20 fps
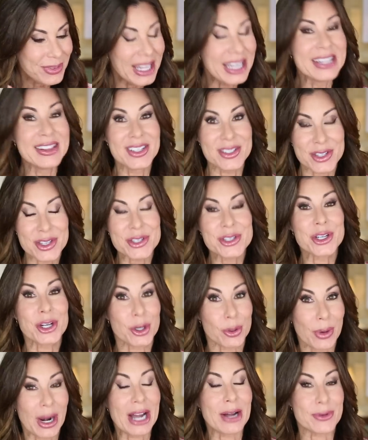And this is
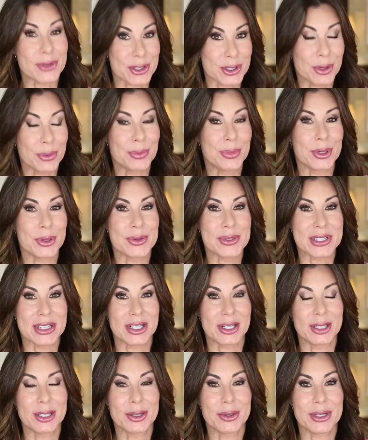year round, so boots
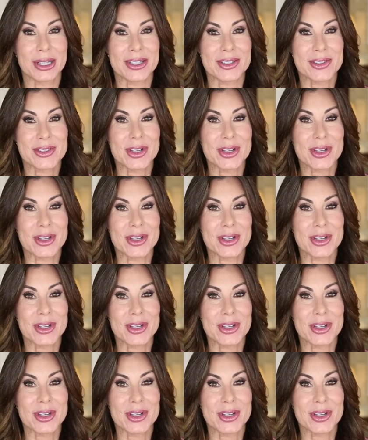included.